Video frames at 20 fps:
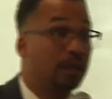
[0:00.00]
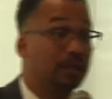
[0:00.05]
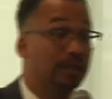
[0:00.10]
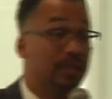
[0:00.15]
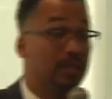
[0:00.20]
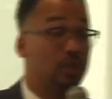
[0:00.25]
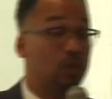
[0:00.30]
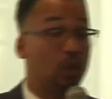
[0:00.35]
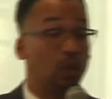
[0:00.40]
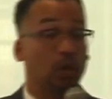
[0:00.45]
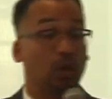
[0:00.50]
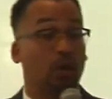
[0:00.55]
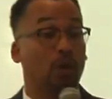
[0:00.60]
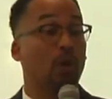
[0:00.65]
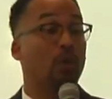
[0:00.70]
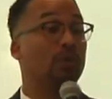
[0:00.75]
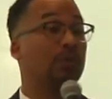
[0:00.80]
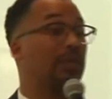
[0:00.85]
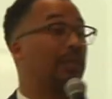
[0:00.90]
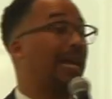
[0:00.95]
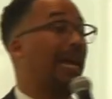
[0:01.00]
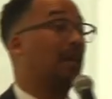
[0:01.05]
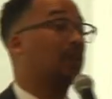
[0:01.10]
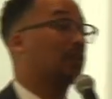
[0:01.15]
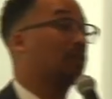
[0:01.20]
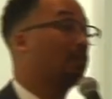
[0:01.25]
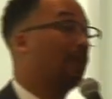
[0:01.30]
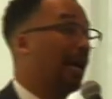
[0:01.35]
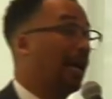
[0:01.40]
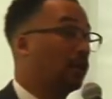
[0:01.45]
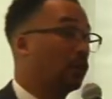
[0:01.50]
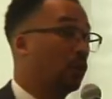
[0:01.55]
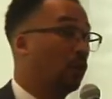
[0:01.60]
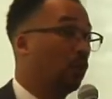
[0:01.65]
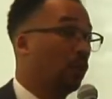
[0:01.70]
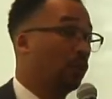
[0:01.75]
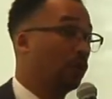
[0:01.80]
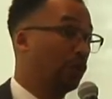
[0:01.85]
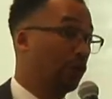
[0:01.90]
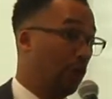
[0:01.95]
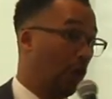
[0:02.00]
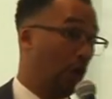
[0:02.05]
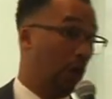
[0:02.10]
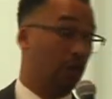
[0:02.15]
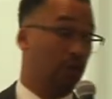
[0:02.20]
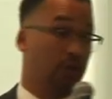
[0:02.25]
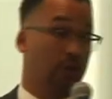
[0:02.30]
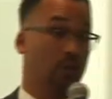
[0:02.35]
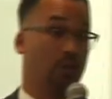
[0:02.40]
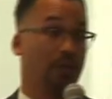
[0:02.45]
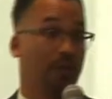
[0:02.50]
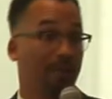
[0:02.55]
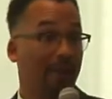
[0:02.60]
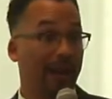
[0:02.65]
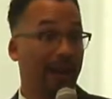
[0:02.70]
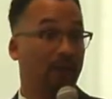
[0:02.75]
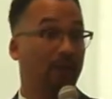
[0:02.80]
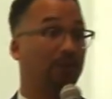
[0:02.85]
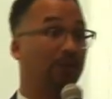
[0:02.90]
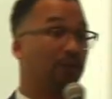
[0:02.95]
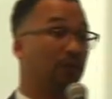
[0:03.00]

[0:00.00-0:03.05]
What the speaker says: this joker goes 1,000 miles on one charge. When the battery